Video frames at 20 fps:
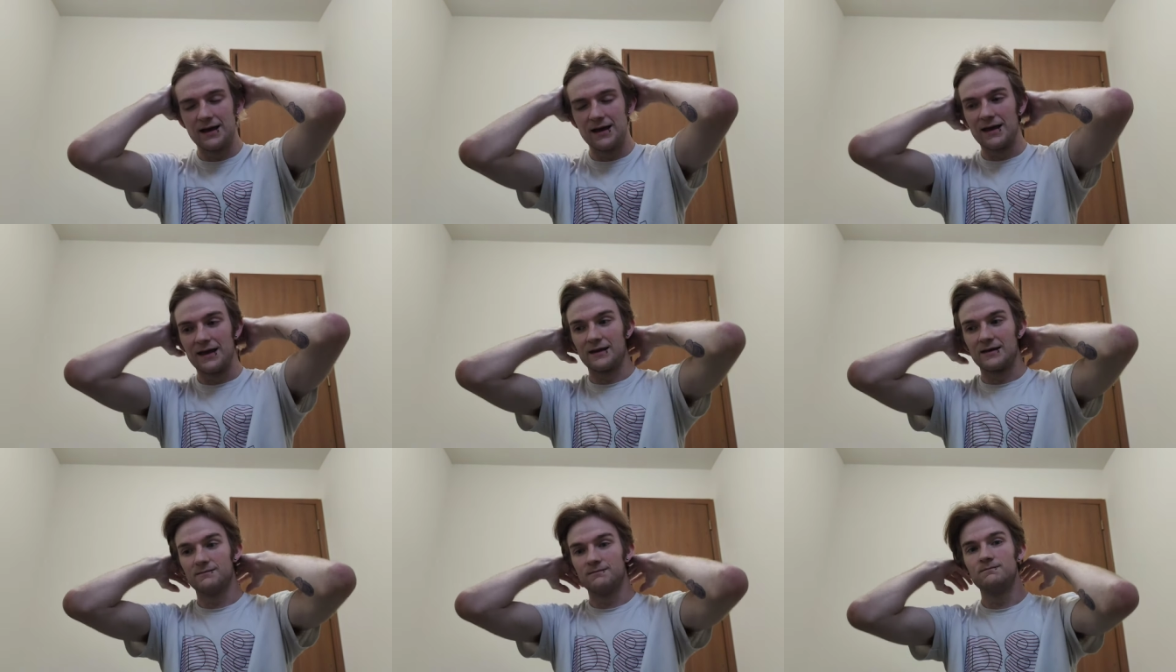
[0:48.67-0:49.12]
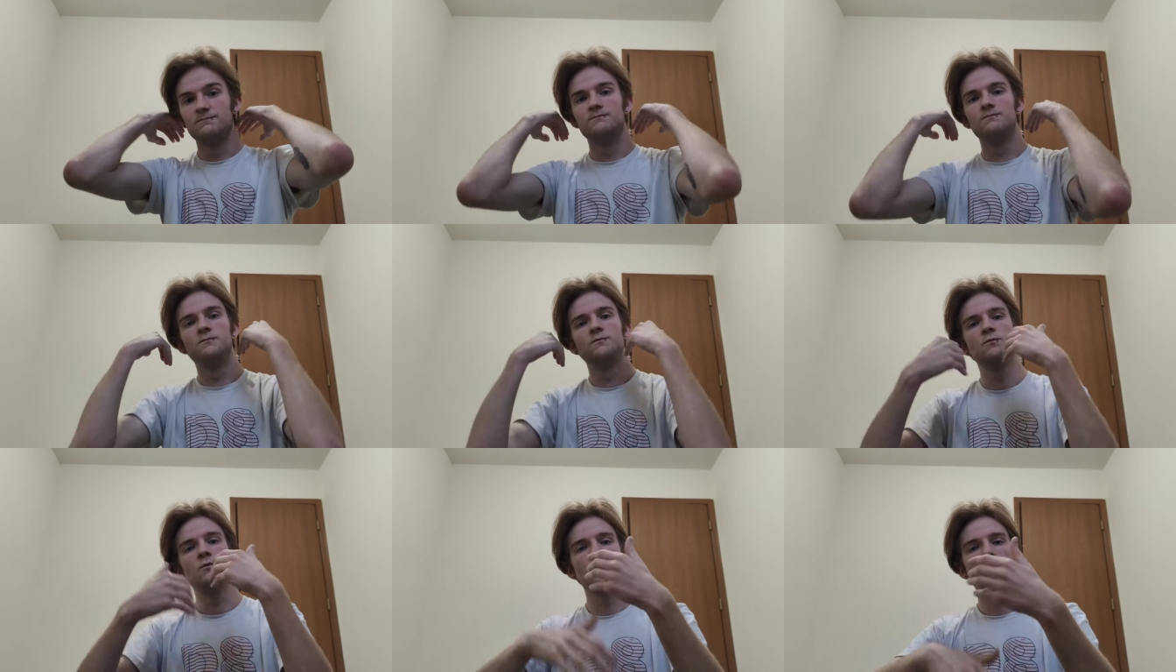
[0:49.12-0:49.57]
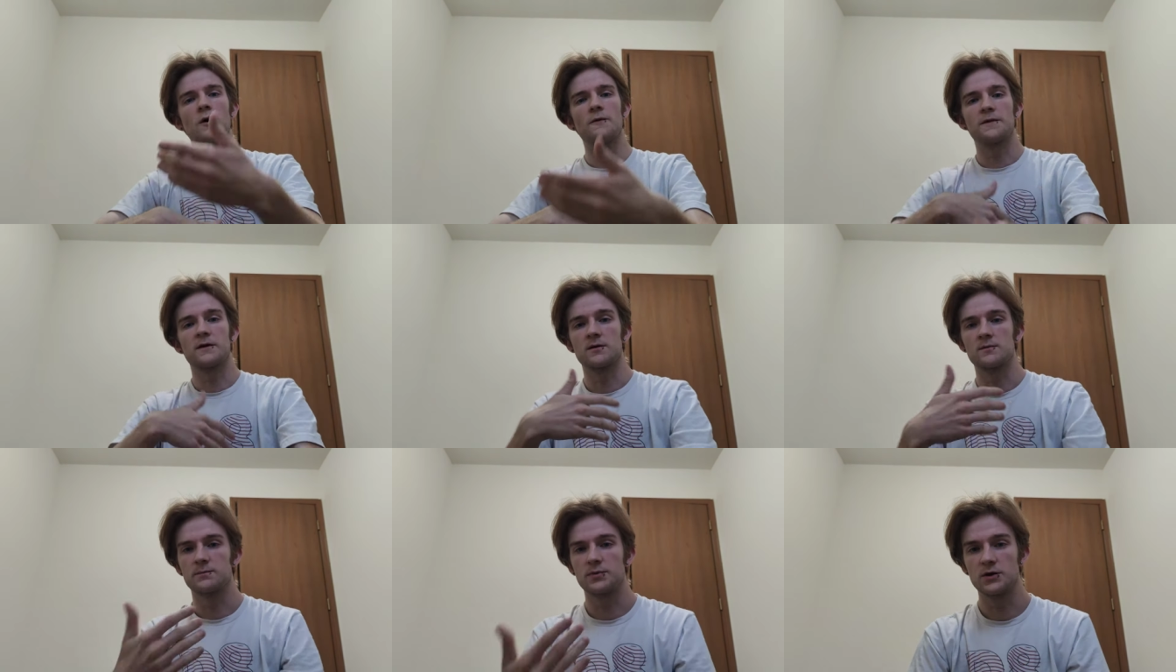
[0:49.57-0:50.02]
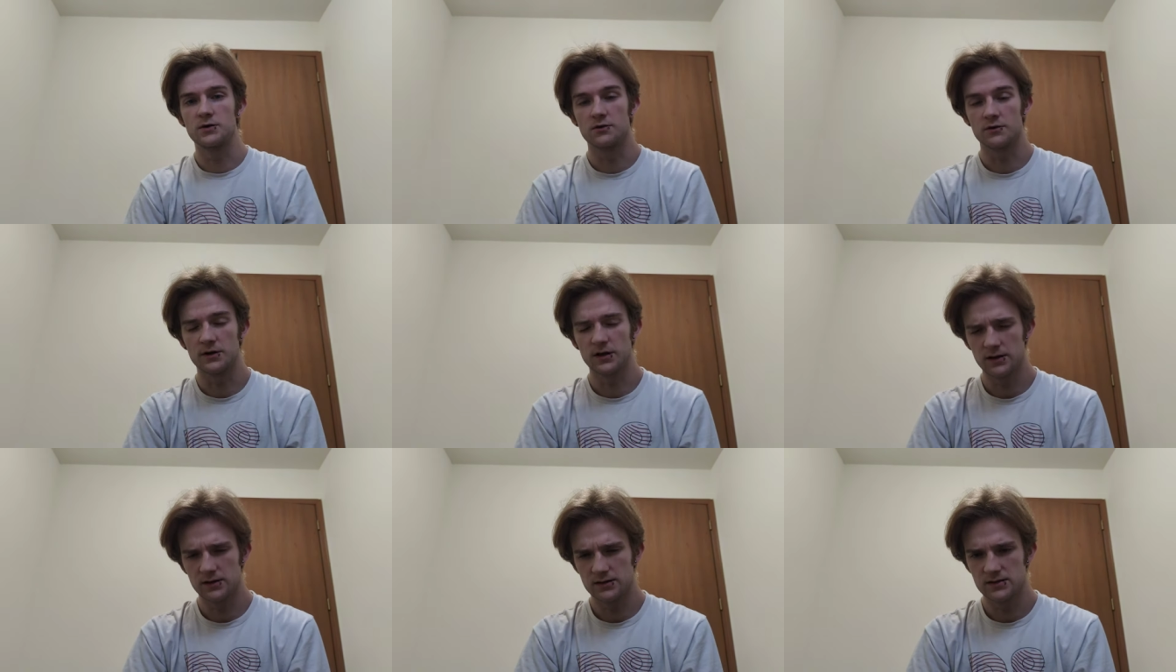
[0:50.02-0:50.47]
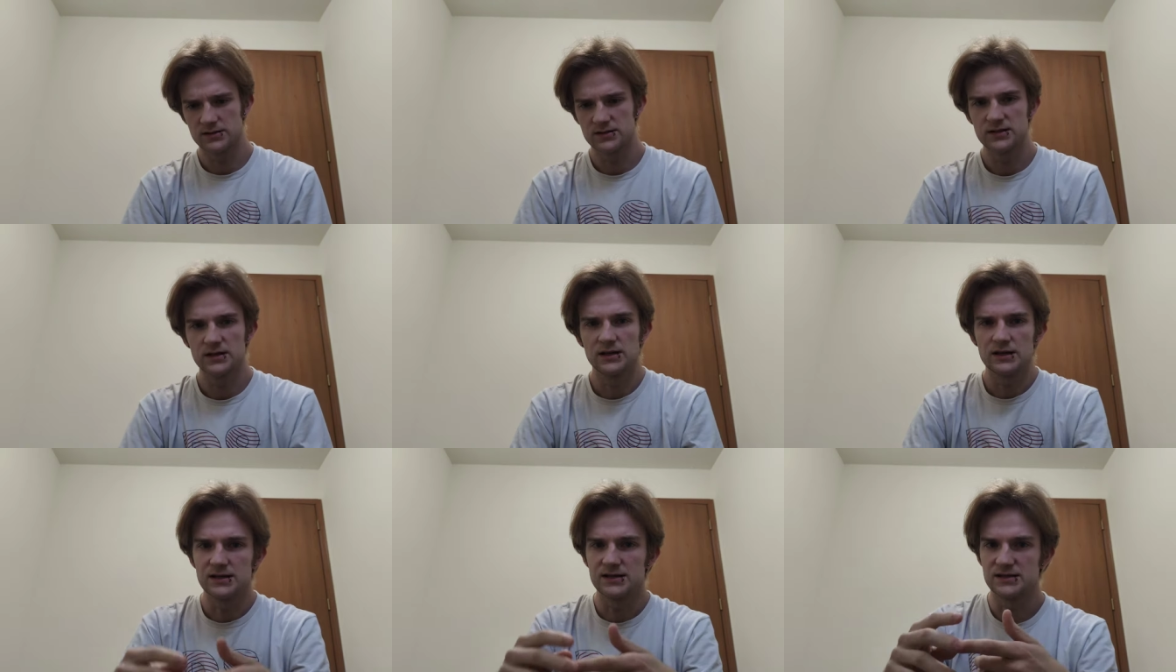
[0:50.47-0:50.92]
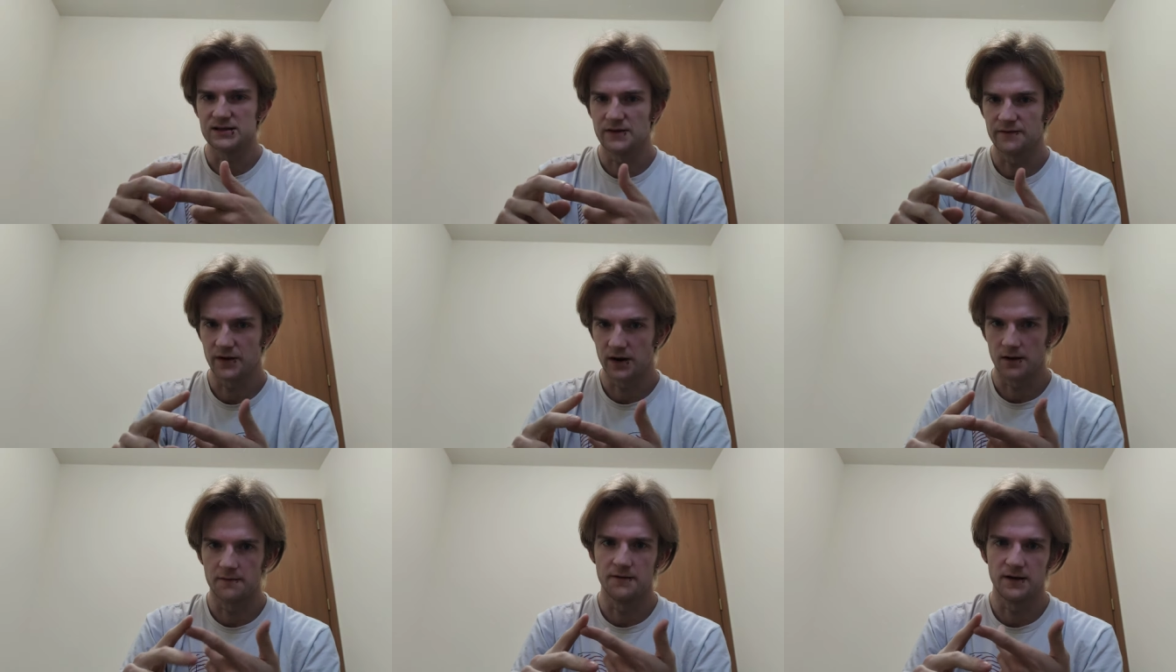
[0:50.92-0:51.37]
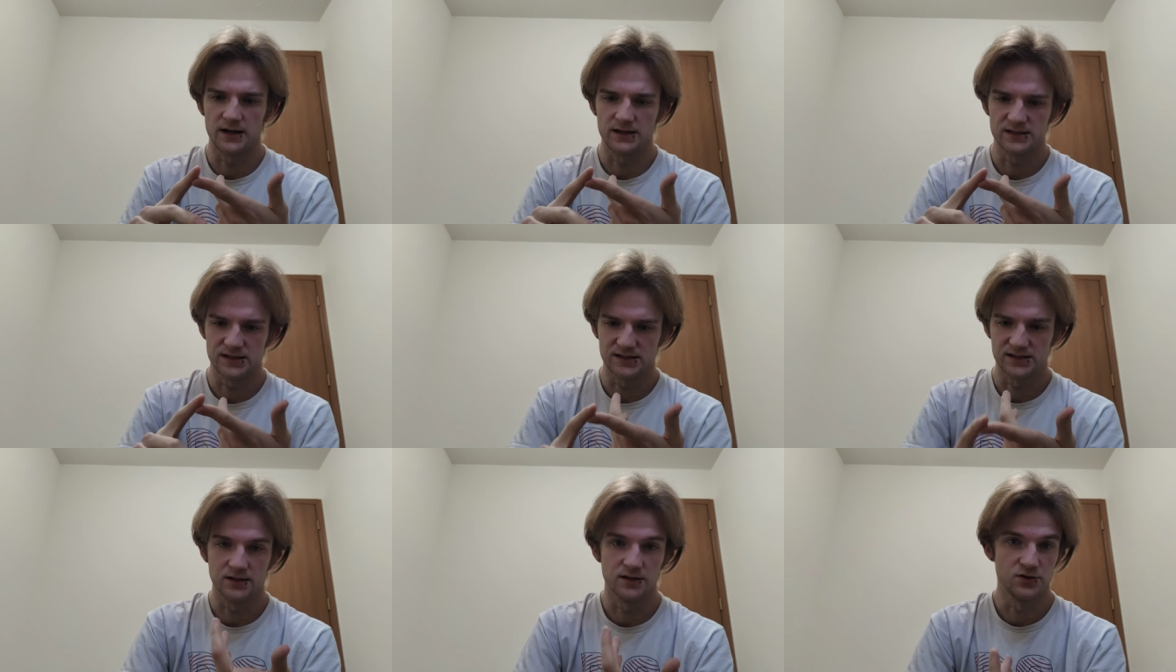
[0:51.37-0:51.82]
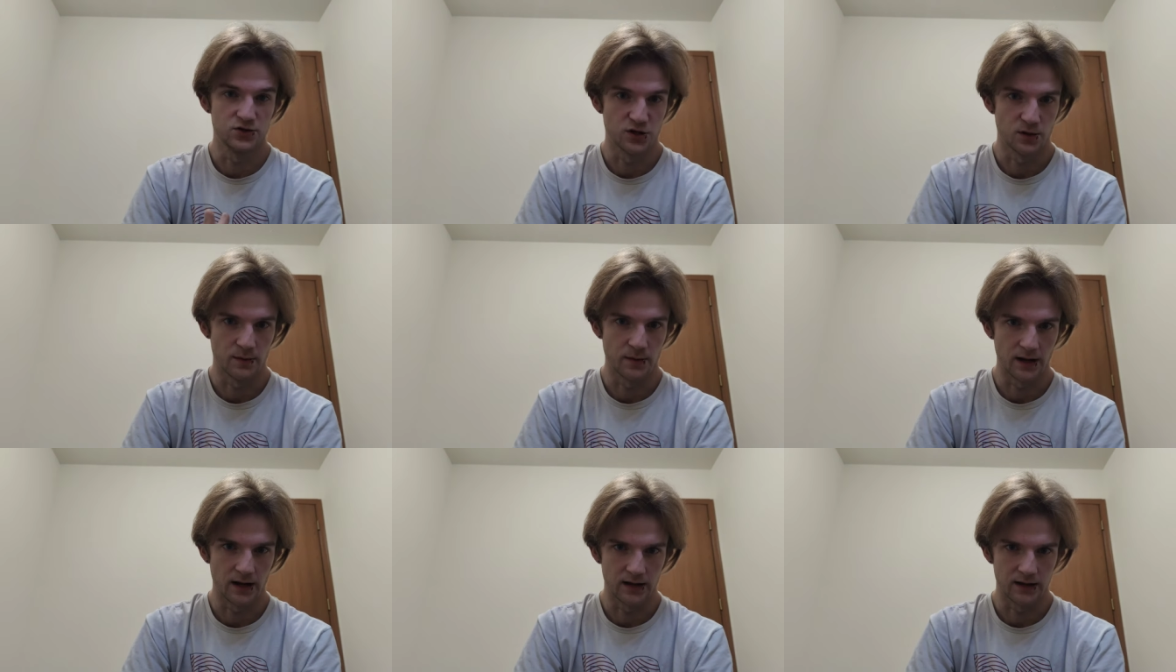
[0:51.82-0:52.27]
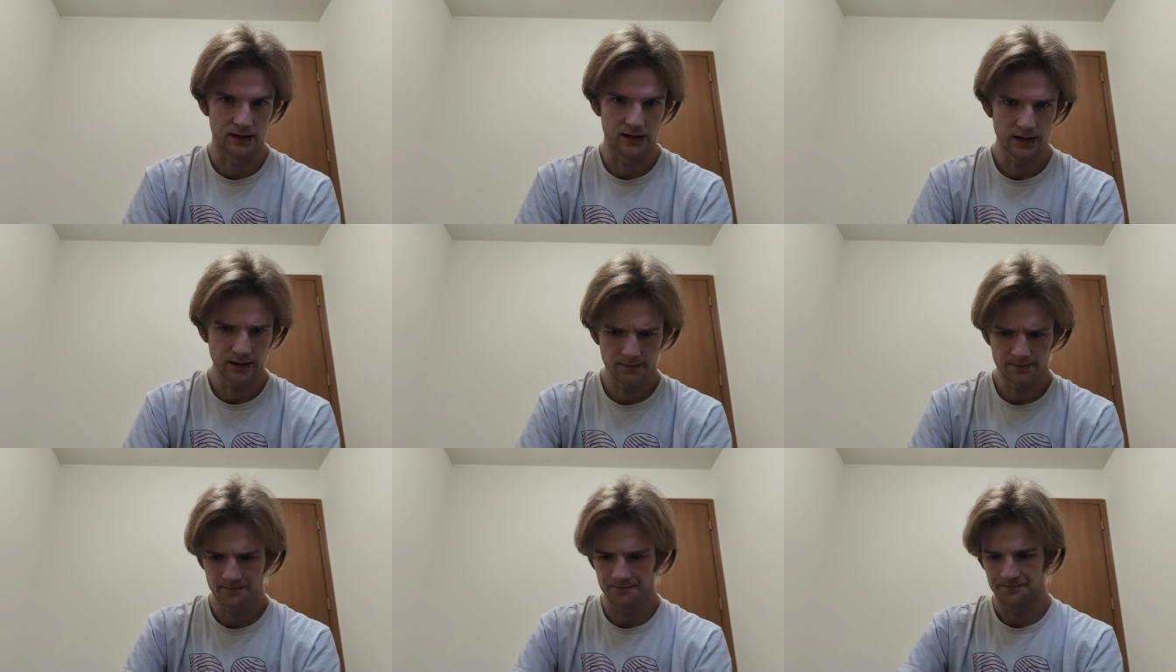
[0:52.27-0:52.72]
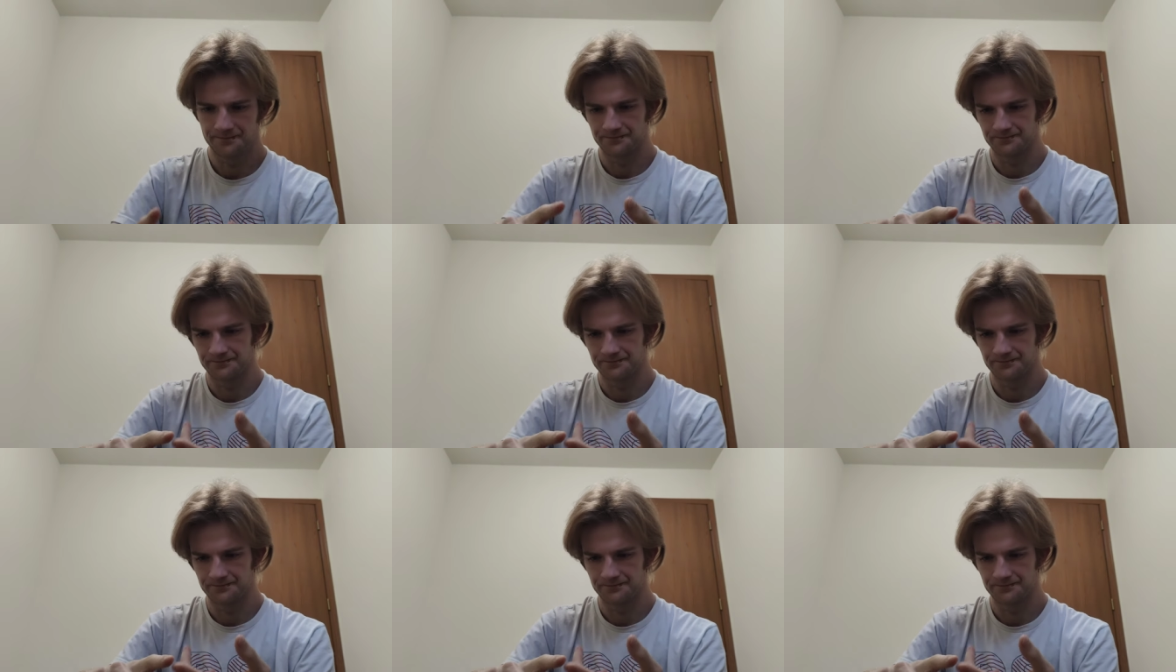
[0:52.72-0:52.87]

and what the computer does is it verifies it's a legitimate ID,